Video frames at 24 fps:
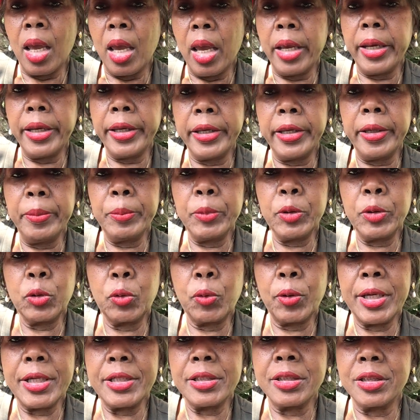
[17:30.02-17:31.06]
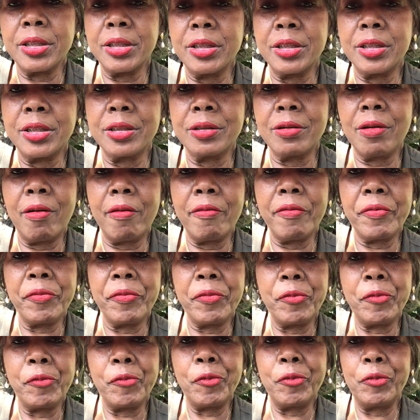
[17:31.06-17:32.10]
and immigrations,
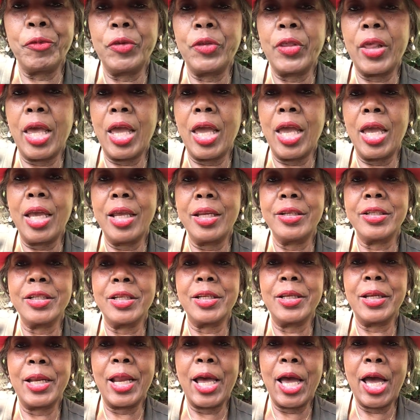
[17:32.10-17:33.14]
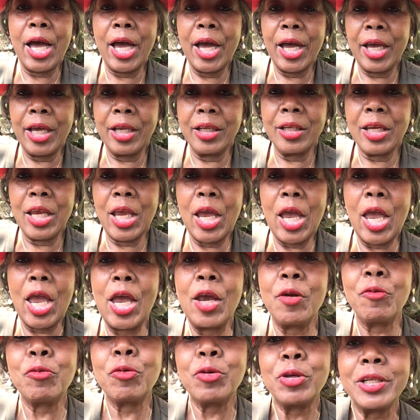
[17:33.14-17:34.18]
they denied
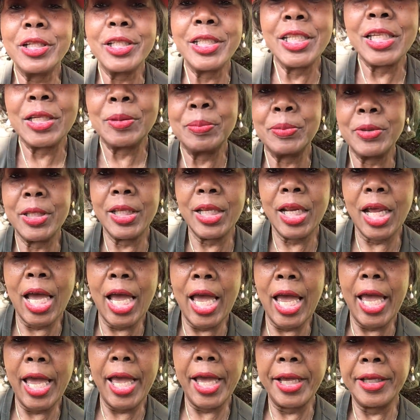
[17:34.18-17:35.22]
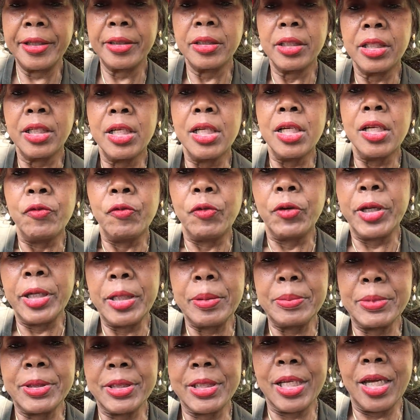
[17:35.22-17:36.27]
every attempt that I had for
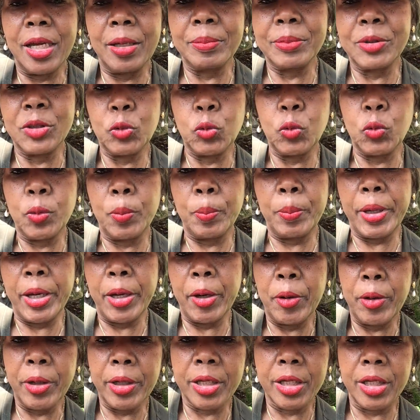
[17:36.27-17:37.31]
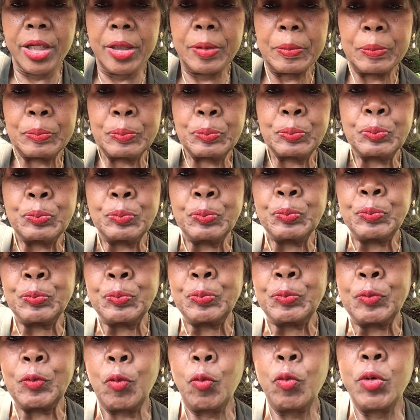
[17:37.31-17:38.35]
him to come to America,
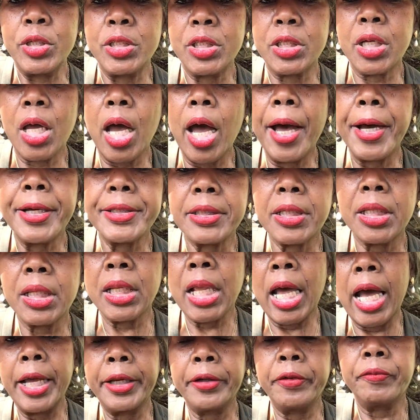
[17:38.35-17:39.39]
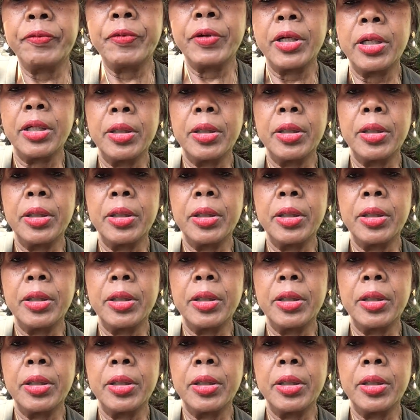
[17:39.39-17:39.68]
which caused a lot of